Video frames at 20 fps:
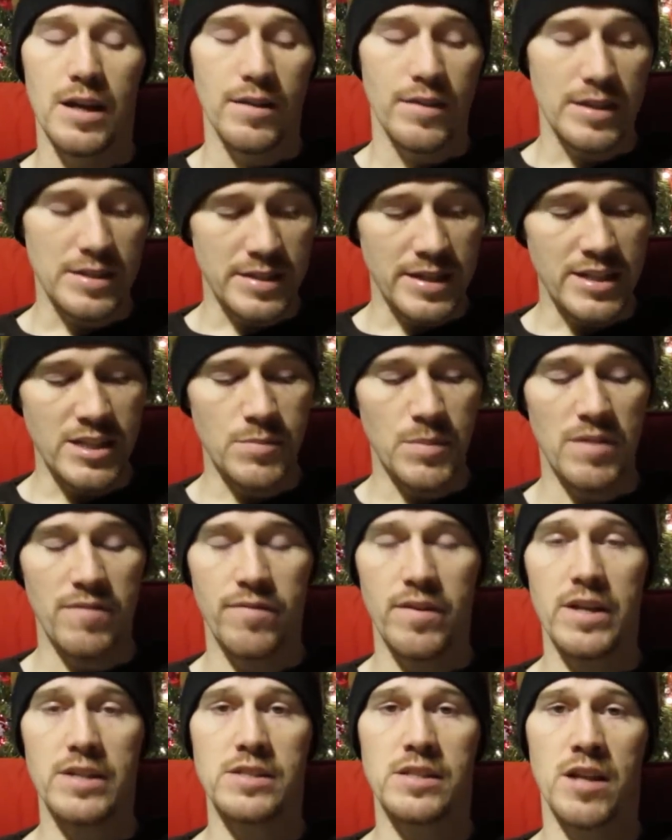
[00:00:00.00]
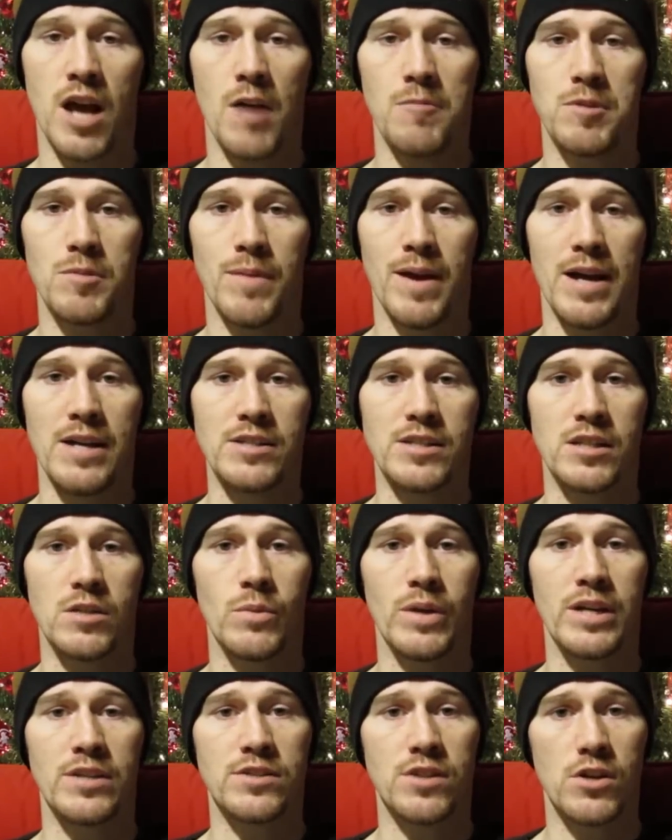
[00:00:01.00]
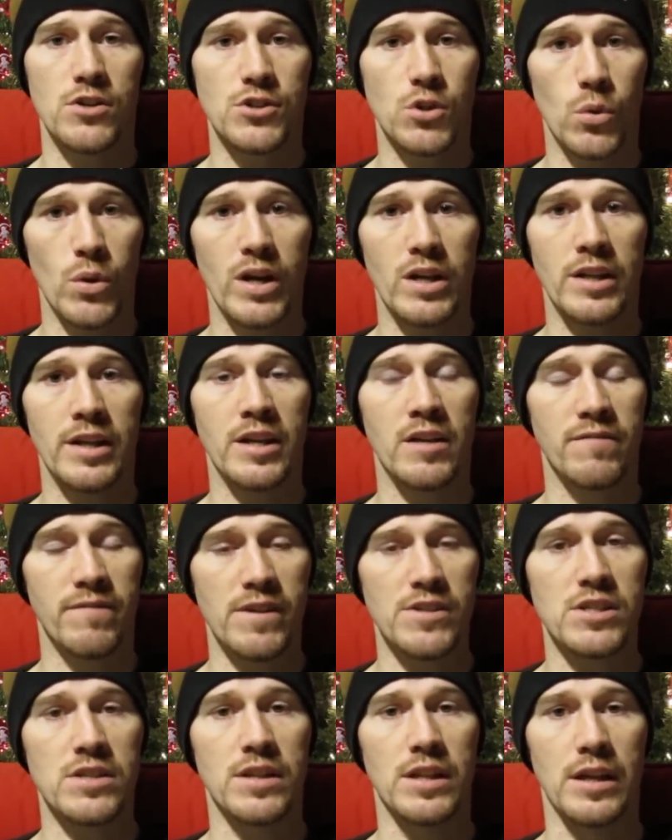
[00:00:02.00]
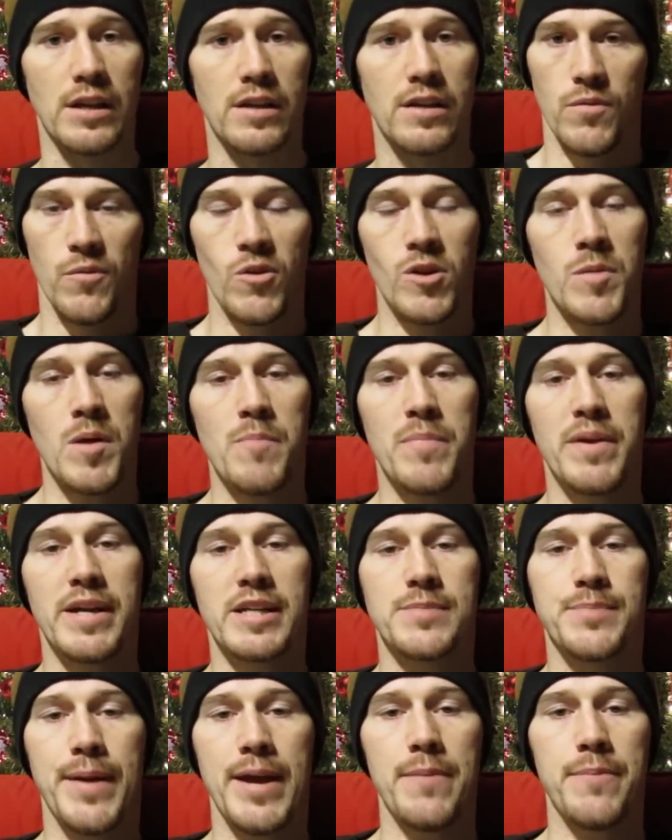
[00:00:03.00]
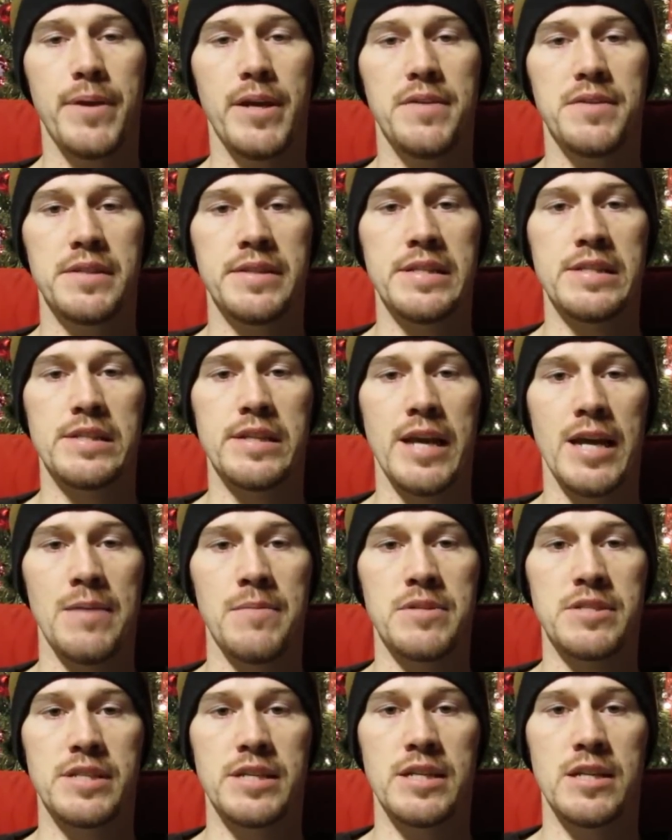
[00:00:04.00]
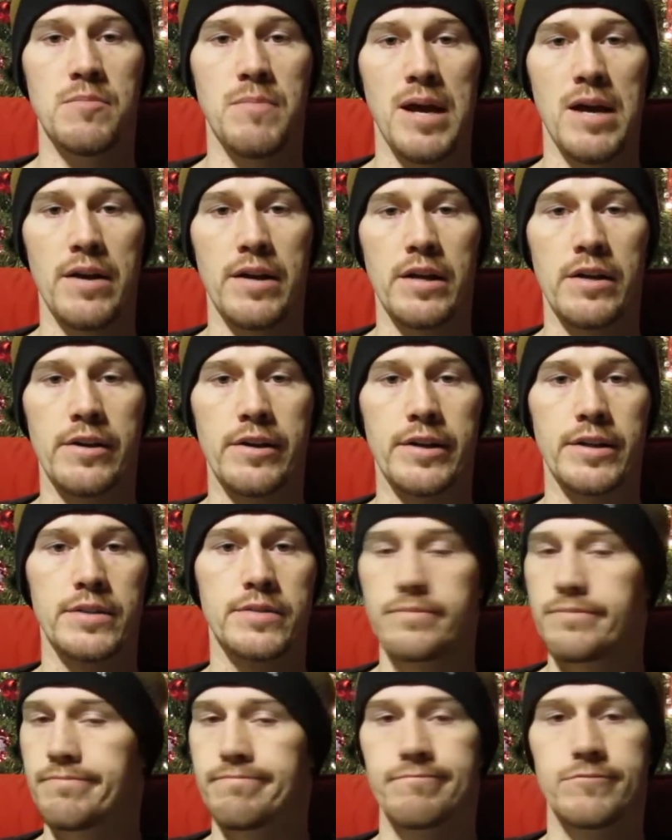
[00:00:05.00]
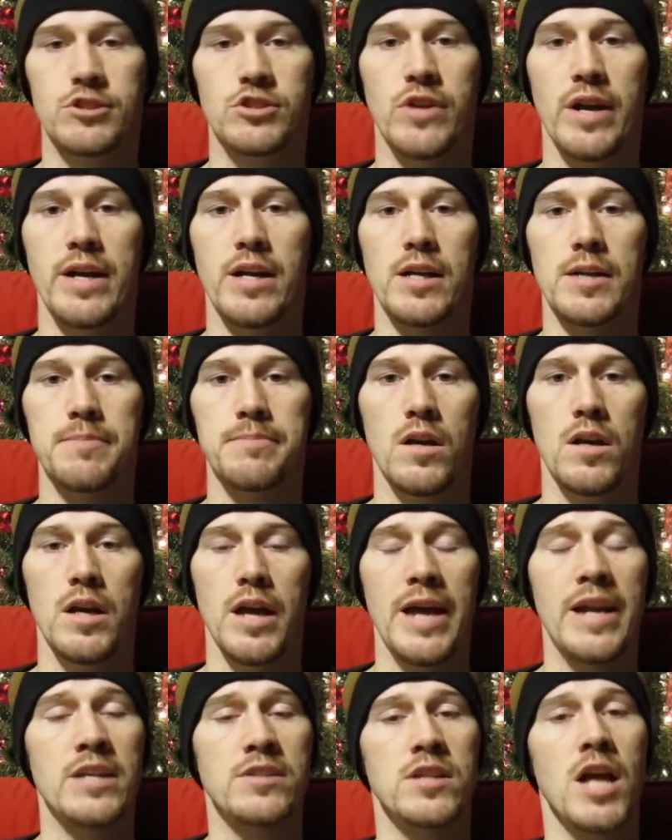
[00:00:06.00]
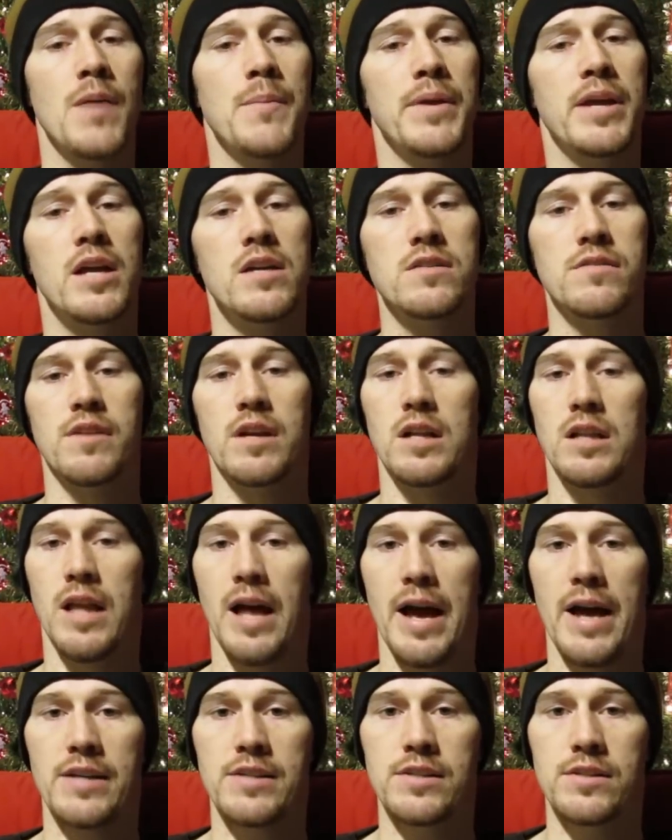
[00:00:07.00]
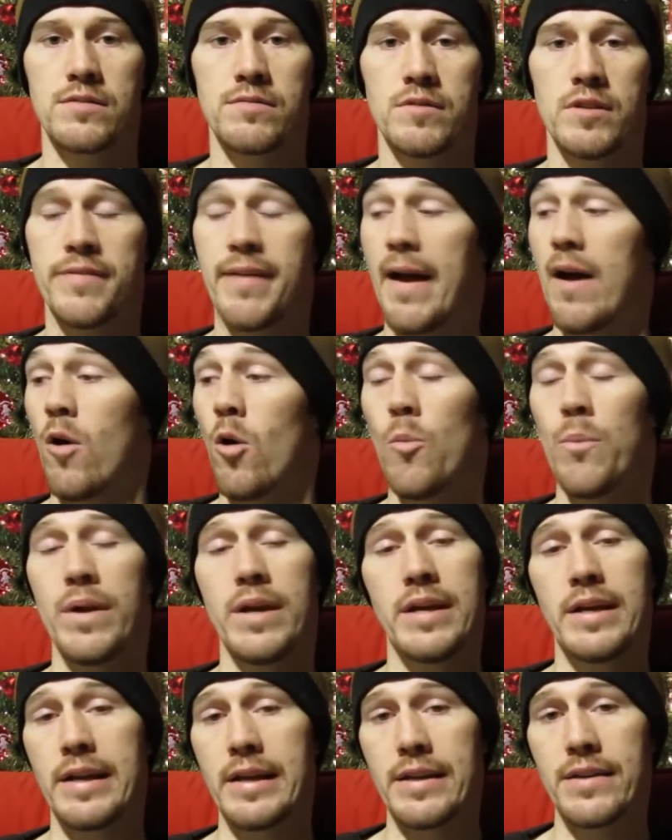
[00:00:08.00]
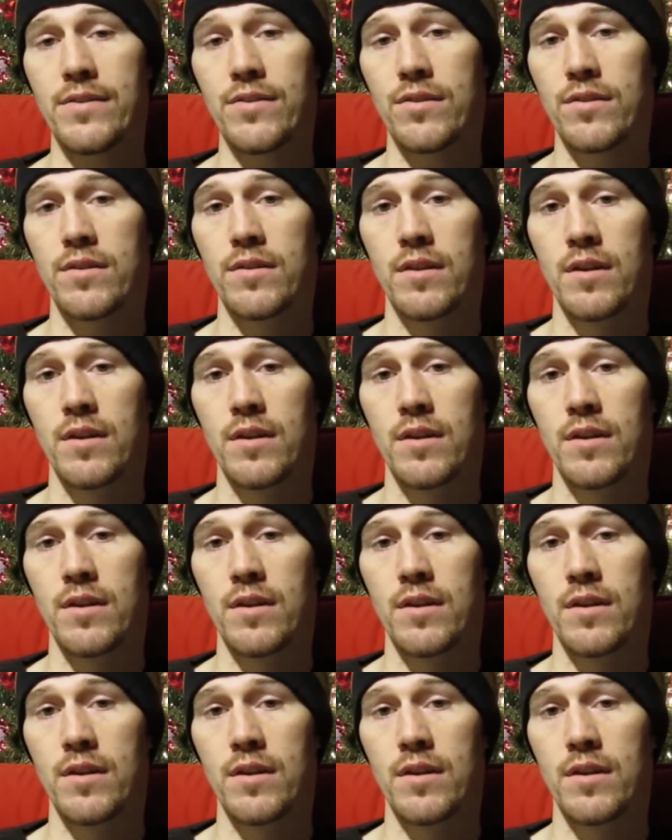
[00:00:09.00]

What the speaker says: This needs to be fixed and optimized so that we can search quickly and efficiently. One of my biggest pet peeves in this game is seeing a bounty hunter. Straight up. And it's not because of the class of how OP it is.